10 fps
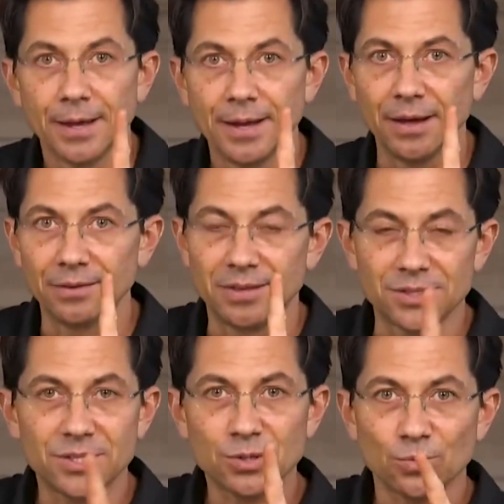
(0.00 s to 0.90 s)
Now,
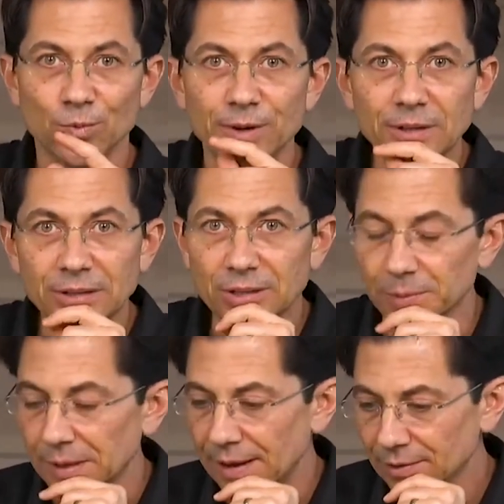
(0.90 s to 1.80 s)
this is a really good
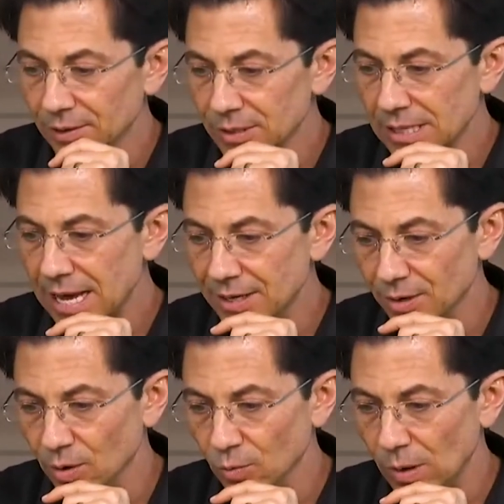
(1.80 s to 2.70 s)
one. I have a little slide here
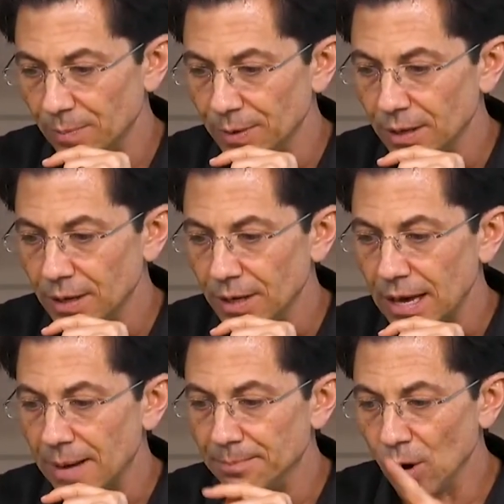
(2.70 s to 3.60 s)
on overwhelm.
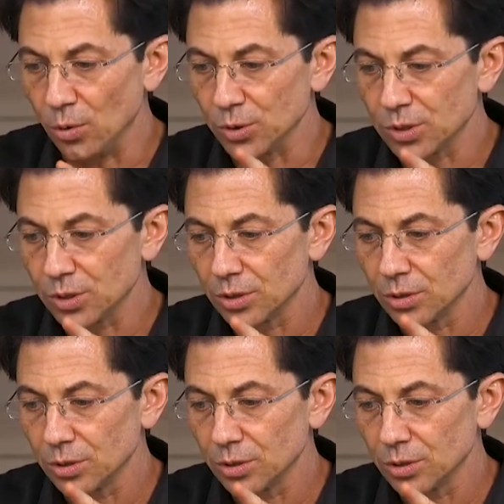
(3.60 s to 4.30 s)
At most,